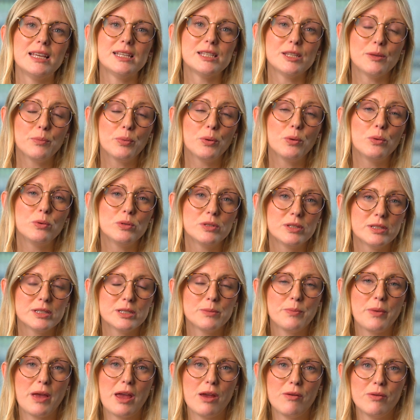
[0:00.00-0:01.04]
It's important
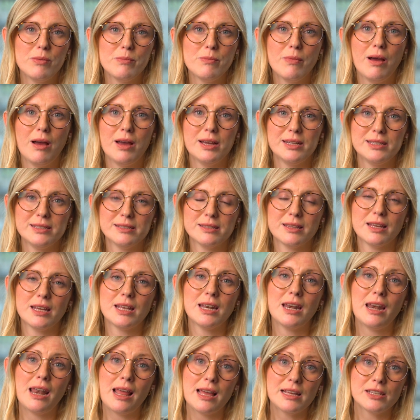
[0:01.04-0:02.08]
to bear in mind that
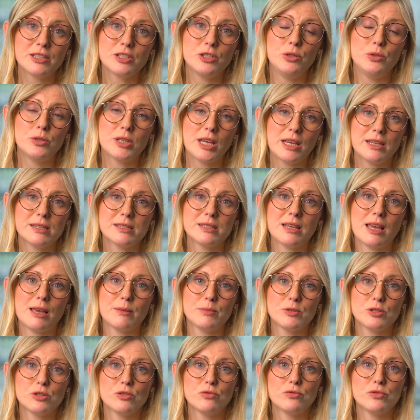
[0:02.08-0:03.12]
unless you take
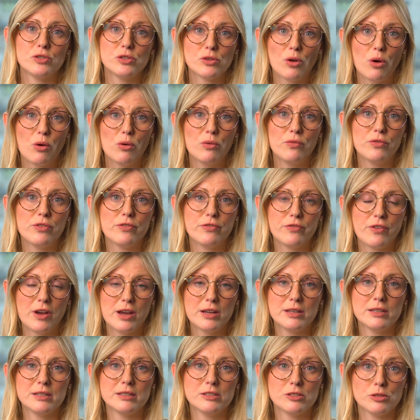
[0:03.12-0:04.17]
steps to resolve the
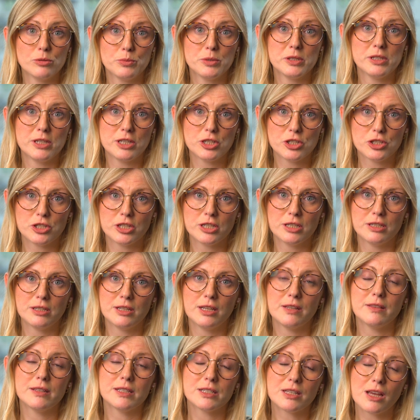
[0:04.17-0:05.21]
financial position
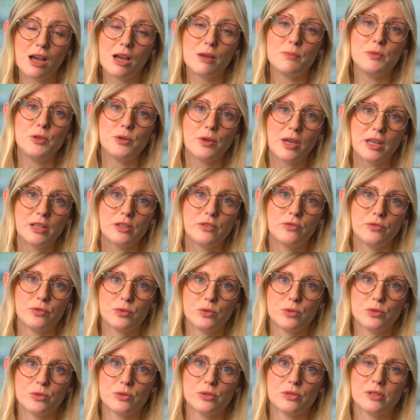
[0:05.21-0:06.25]
at the time you get
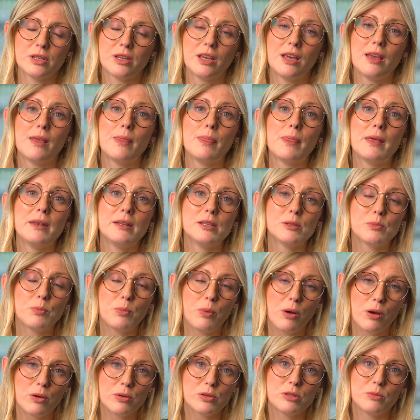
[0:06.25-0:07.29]
divorced, then it's
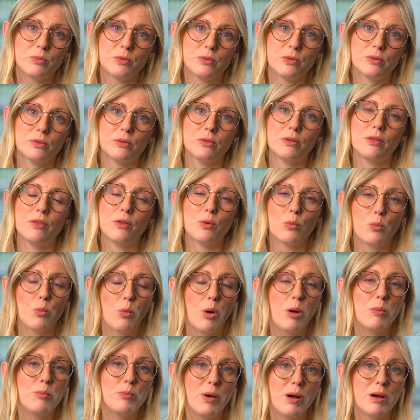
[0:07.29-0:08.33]
possible that
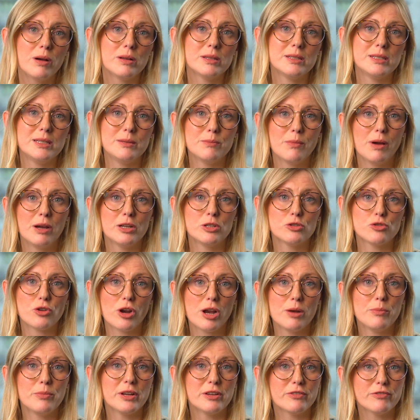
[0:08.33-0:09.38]
one party might
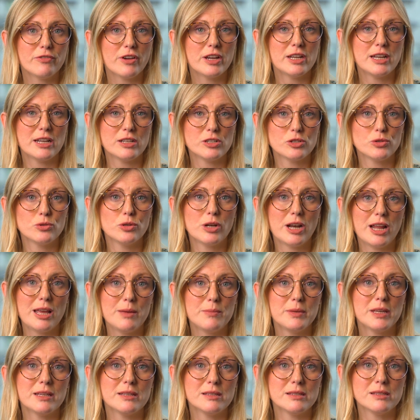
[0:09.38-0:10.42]
try and bring a financial
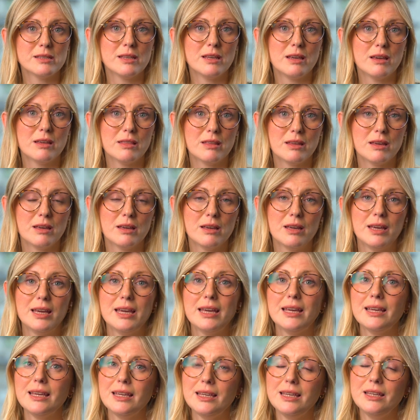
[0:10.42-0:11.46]
claim against the other,
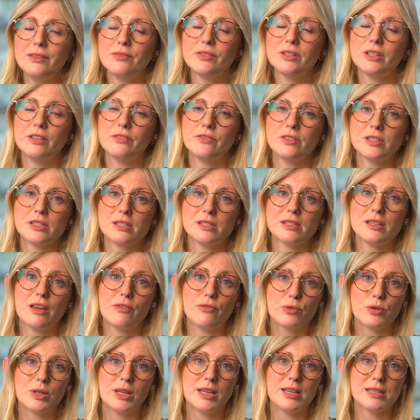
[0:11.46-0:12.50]
even if it's
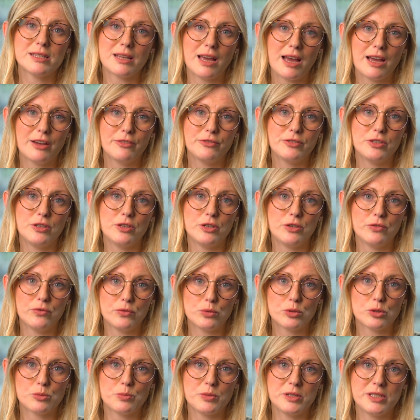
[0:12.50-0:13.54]
several years after the
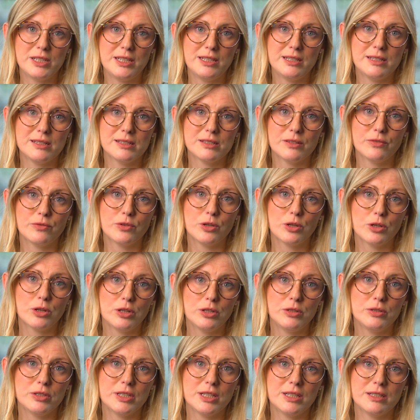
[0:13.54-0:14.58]
divorce proceedings have
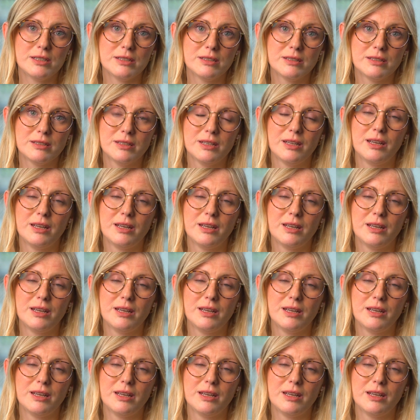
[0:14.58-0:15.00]
concluded.